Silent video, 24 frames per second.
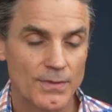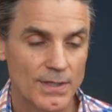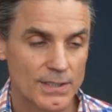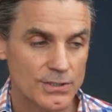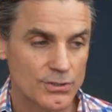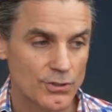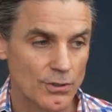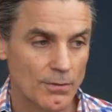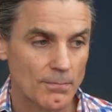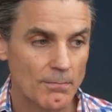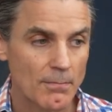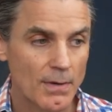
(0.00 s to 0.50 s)

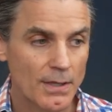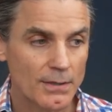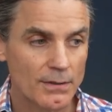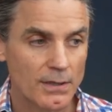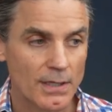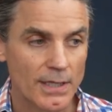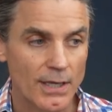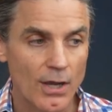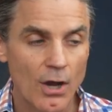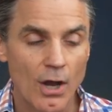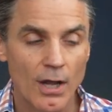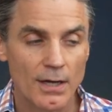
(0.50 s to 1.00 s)
That's your
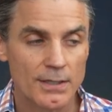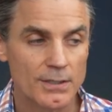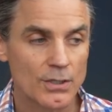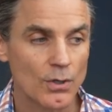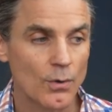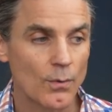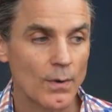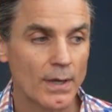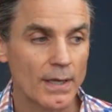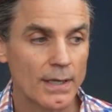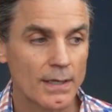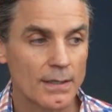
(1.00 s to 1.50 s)
monthly
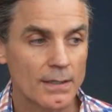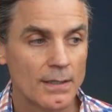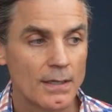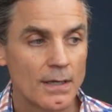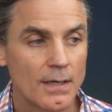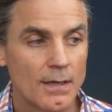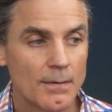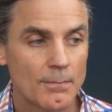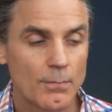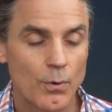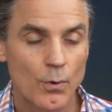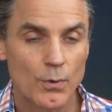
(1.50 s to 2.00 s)
ongoing
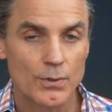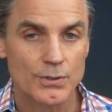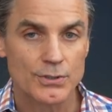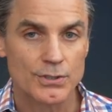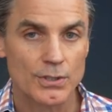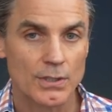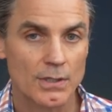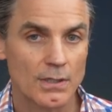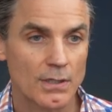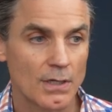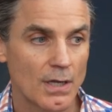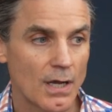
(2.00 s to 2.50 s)

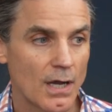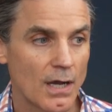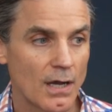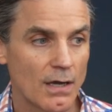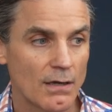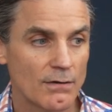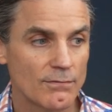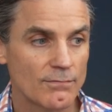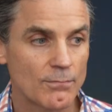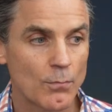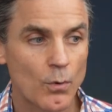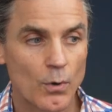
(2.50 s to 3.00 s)
portion
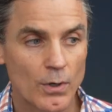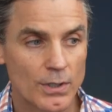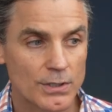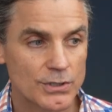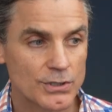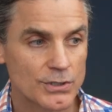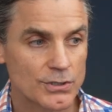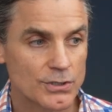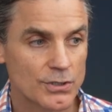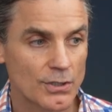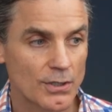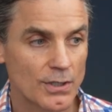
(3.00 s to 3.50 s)
of mortgage
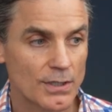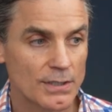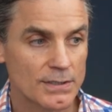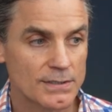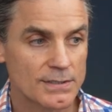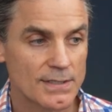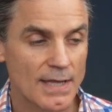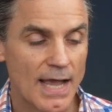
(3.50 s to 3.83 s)
insurance,